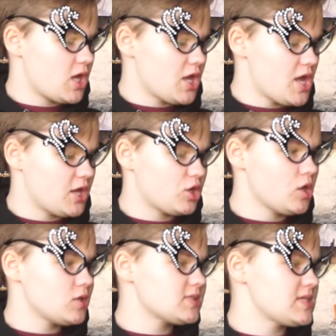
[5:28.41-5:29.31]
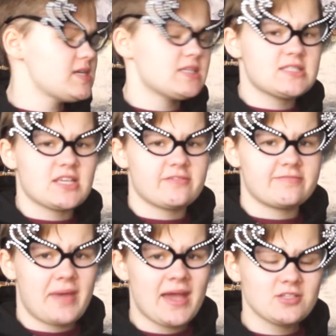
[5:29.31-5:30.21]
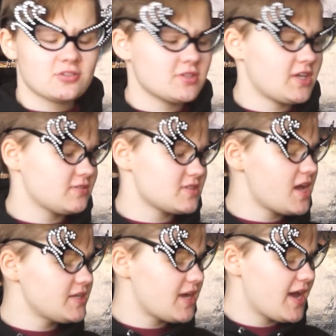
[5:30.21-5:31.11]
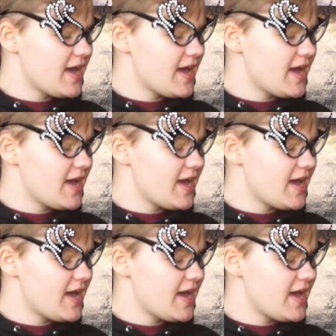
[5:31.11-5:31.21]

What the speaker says: glossy instead of matte on the outside,